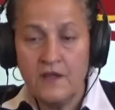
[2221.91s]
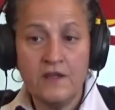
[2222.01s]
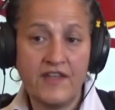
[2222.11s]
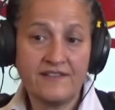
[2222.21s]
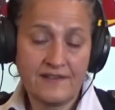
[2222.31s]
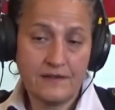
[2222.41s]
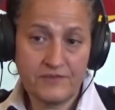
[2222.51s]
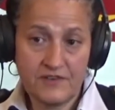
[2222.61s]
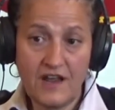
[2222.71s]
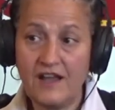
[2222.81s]
They
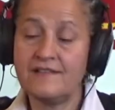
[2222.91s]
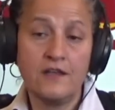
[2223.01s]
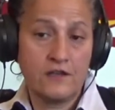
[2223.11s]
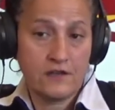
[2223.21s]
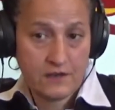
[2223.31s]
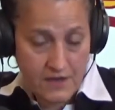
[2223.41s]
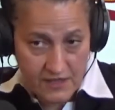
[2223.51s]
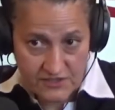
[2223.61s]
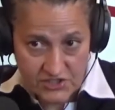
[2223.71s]
subsidize college